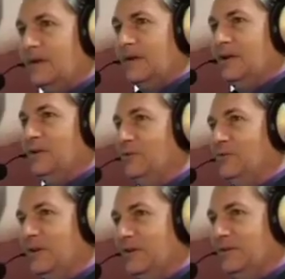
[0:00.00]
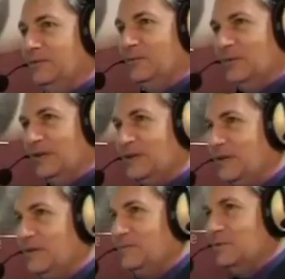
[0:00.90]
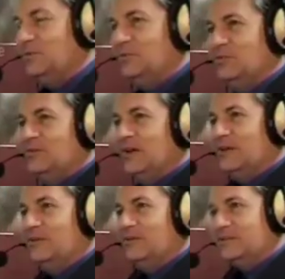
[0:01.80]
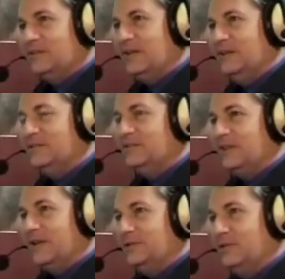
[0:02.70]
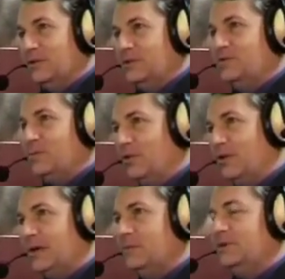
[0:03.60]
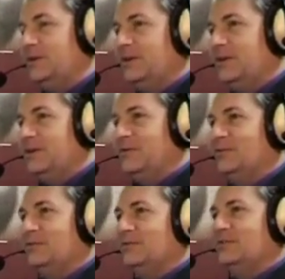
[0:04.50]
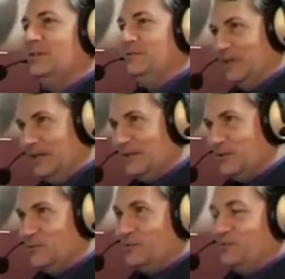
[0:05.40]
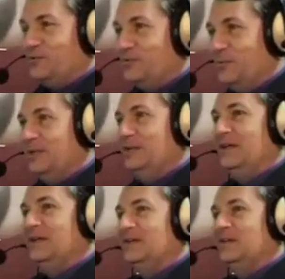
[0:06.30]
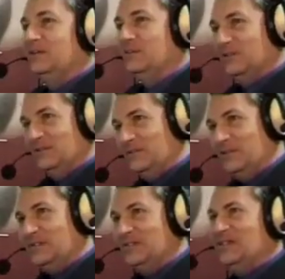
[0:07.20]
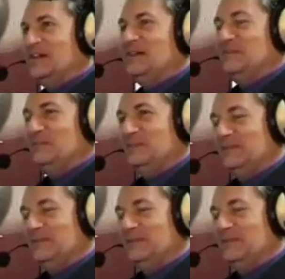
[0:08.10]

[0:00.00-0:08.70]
Hello and welcome to our Science and Knowledge program here on TVR Cluj, Romania for the first time.